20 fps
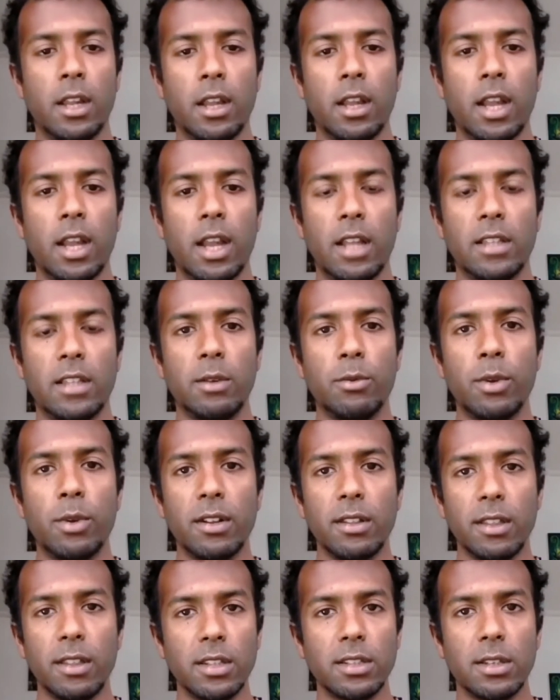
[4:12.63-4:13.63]
And so one
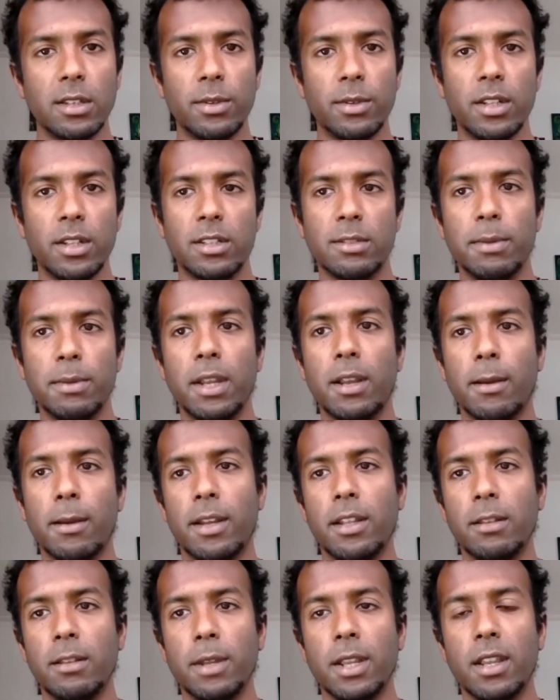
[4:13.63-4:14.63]
of the things I want to speak
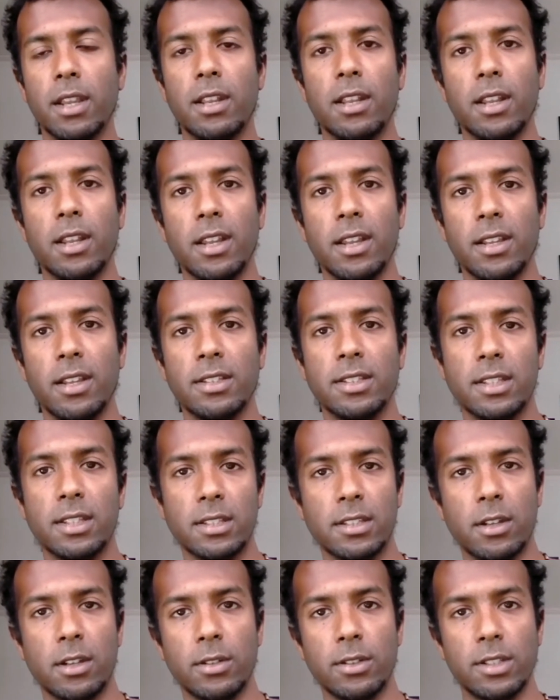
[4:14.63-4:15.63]
about at the beginning is this
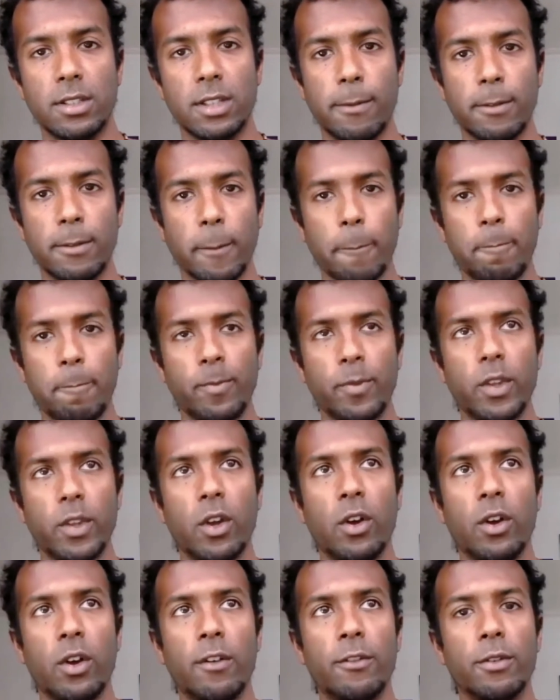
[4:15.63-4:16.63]
concept
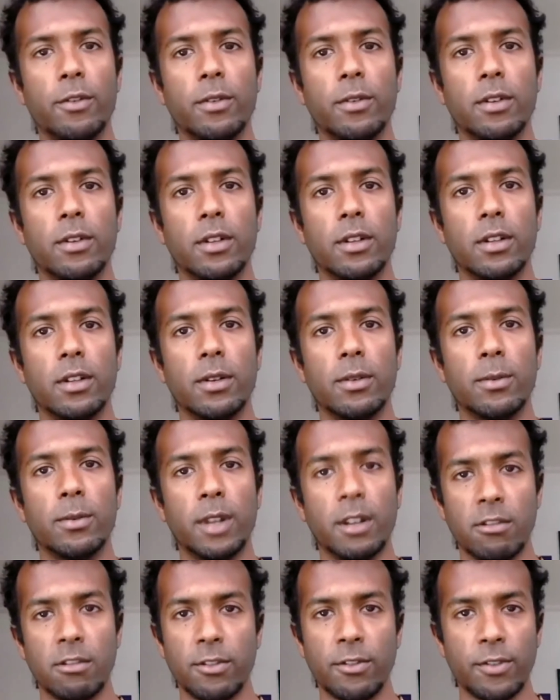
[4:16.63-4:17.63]
of what
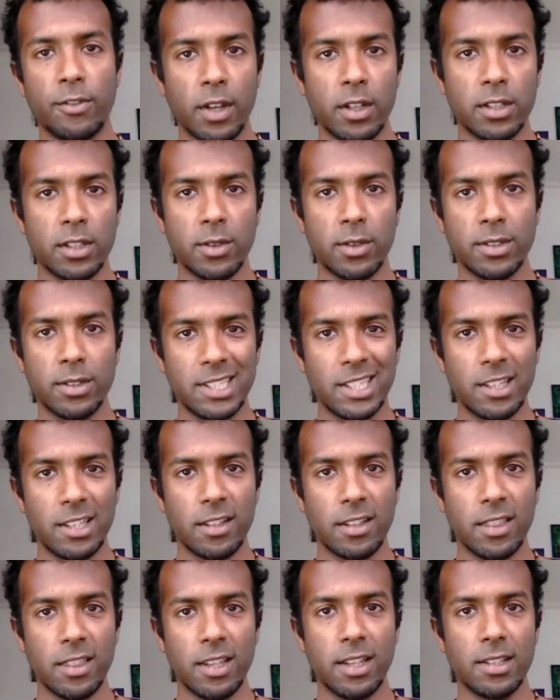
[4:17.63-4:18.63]
I refer to as
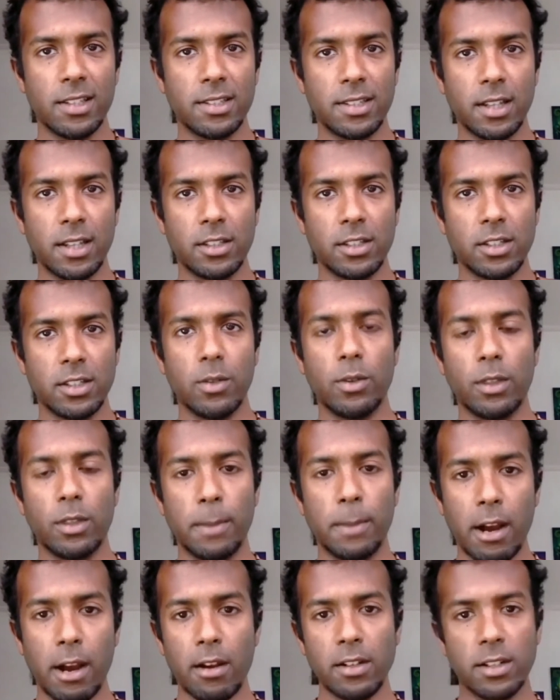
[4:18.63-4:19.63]
the ascension, or the
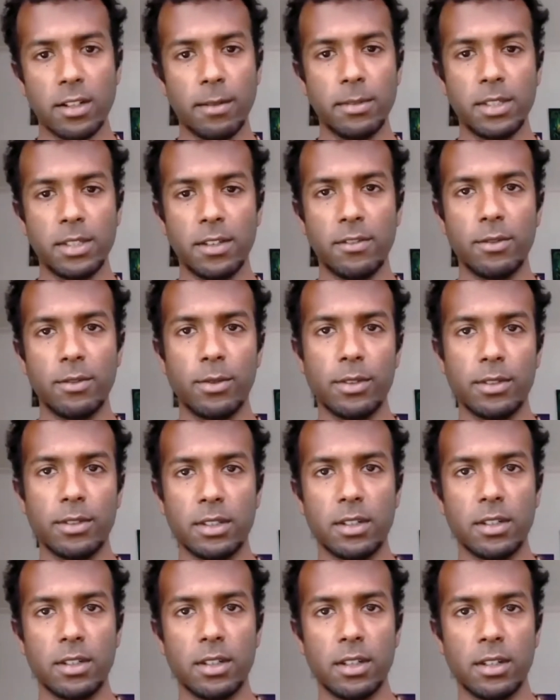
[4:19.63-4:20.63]
paradigm shift, which
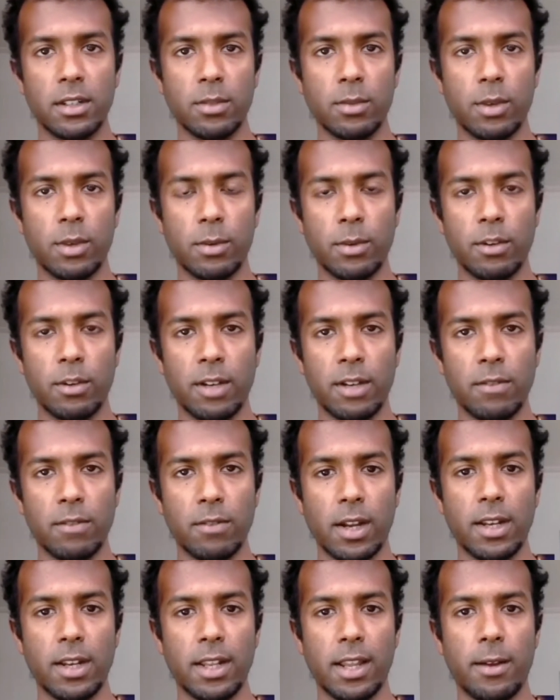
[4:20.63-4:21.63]
is what we're in
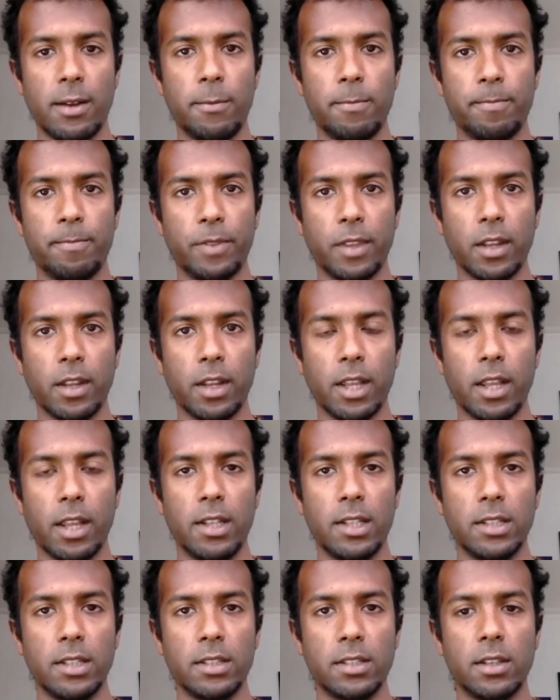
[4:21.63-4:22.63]
right now.
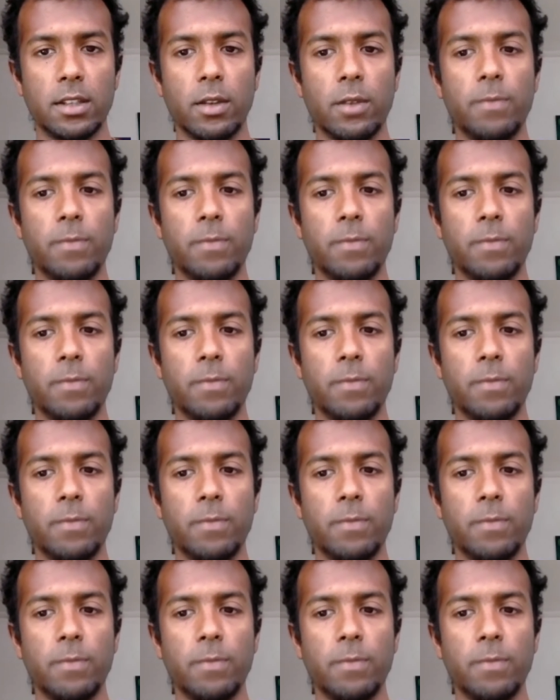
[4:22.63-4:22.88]
Okay, so